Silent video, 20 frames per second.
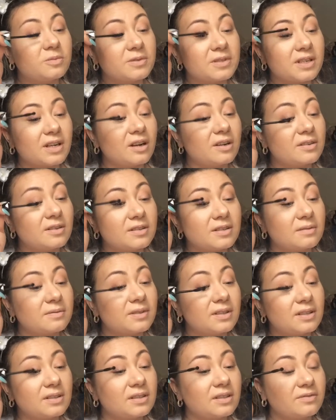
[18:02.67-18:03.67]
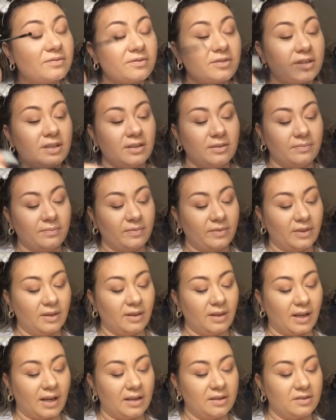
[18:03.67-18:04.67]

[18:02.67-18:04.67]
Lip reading: mascara does something different. Like I